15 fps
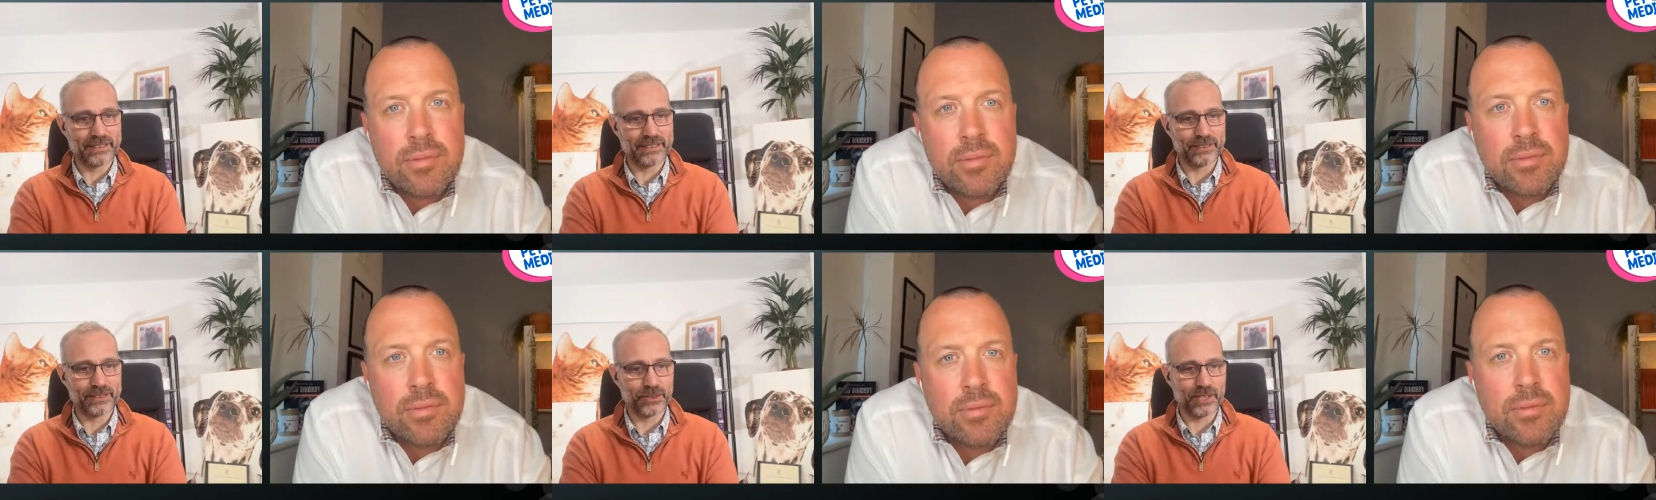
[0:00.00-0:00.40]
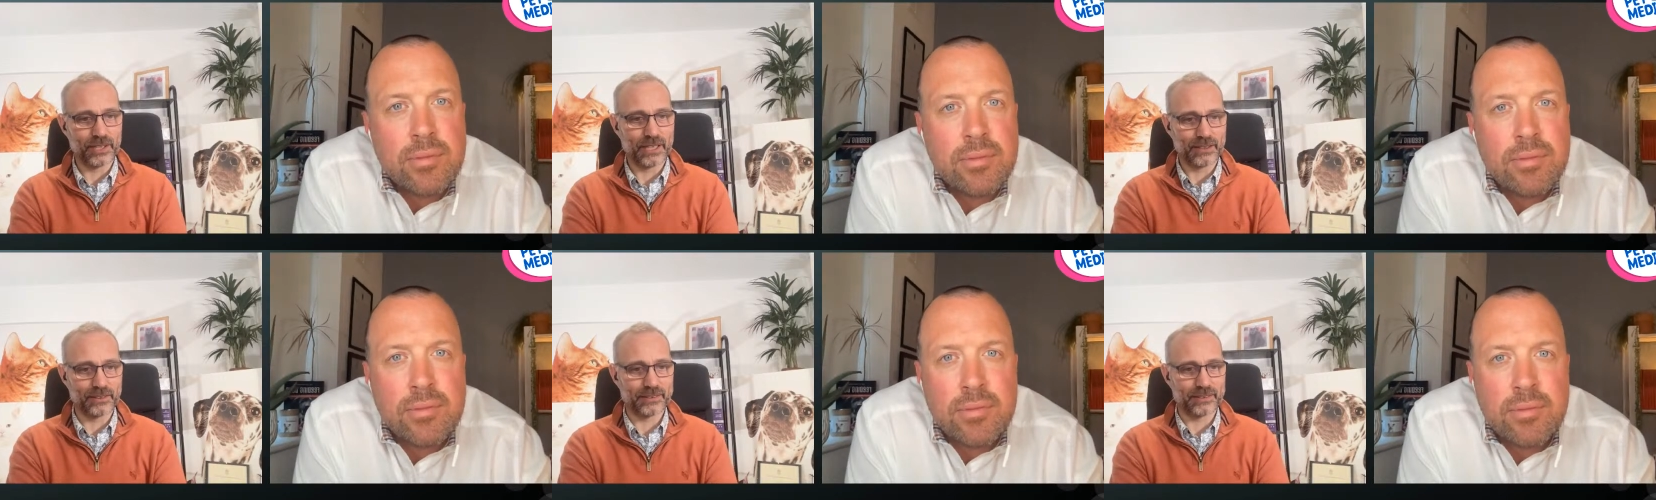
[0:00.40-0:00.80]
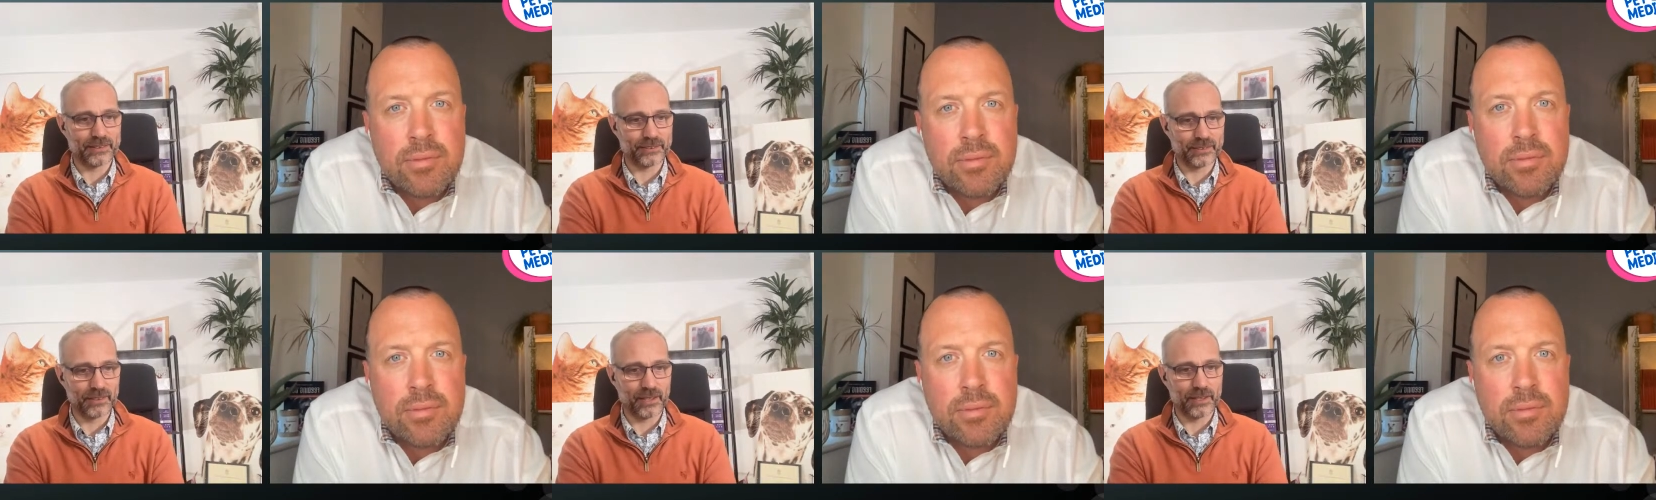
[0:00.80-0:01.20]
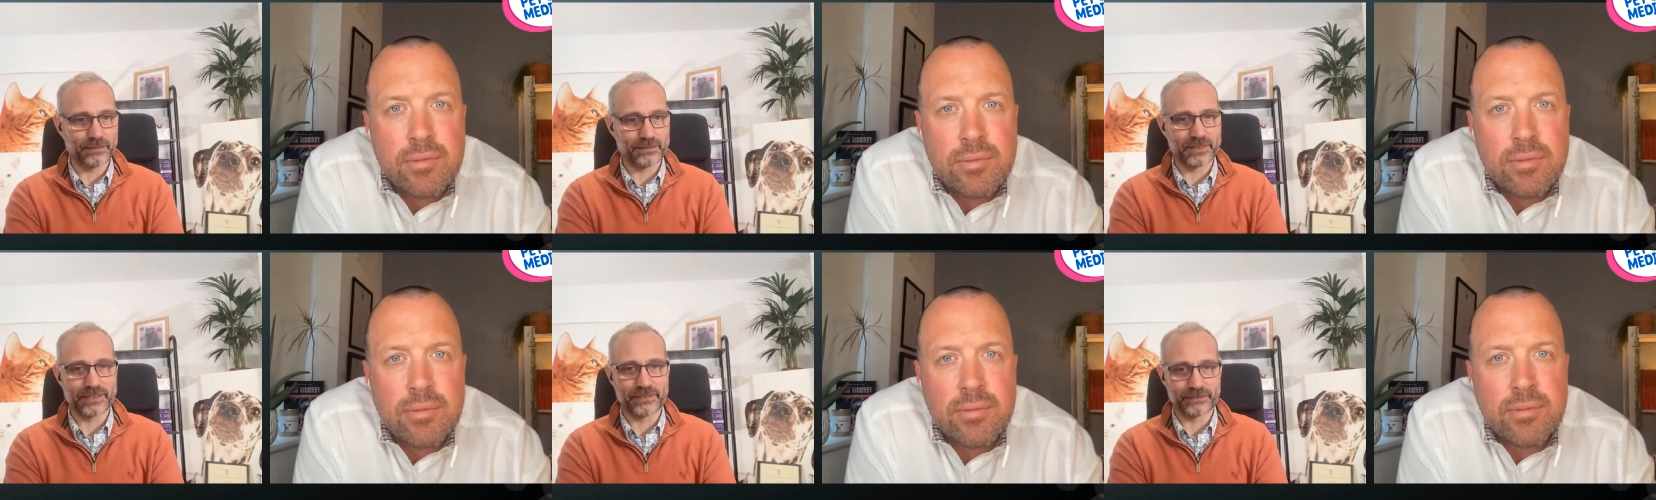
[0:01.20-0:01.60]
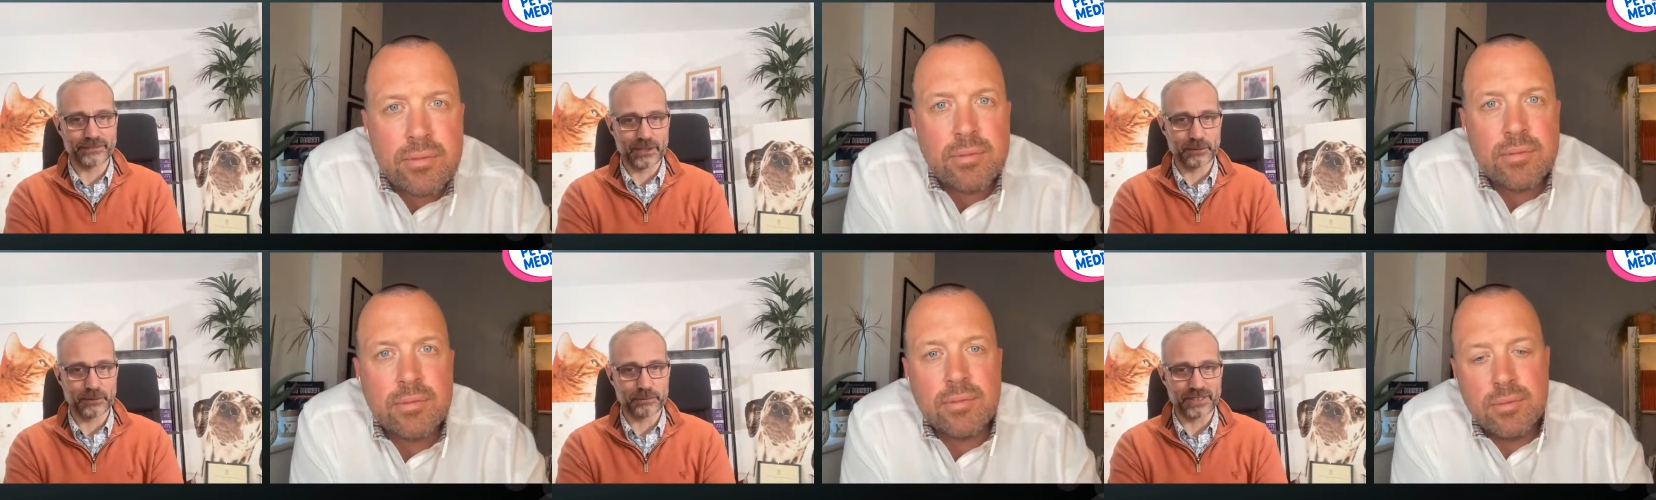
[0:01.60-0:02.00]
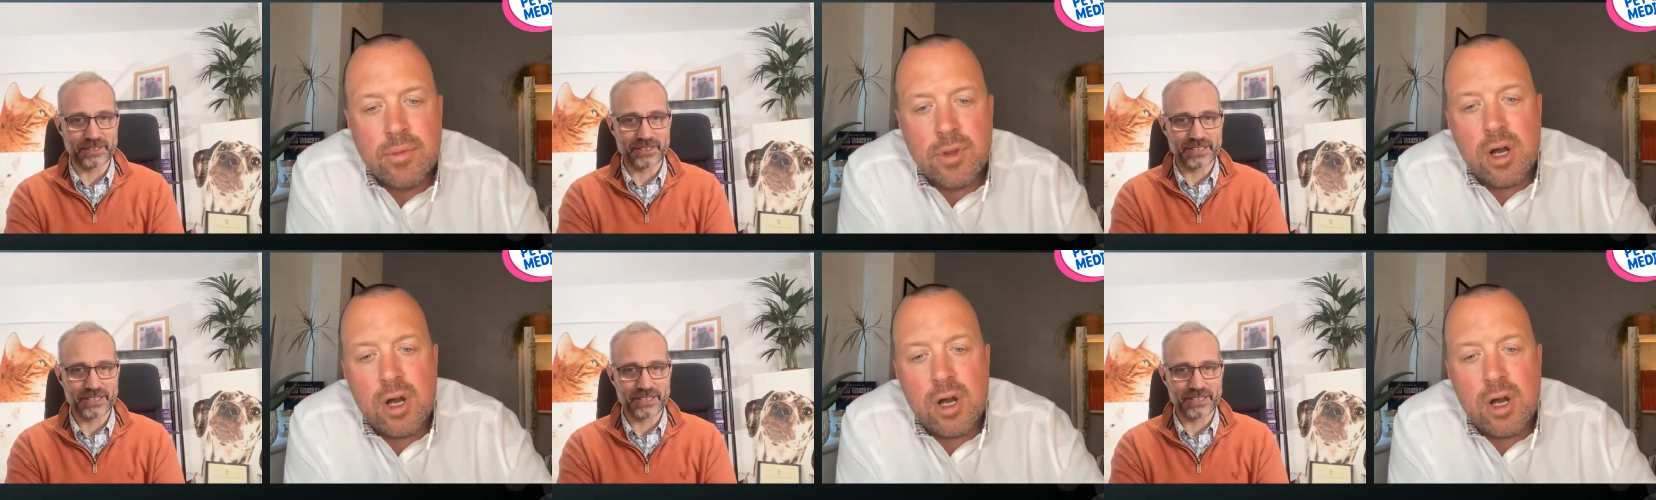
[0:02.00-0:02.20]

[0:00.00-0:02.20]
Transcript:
Speaker 1: your health and life and development.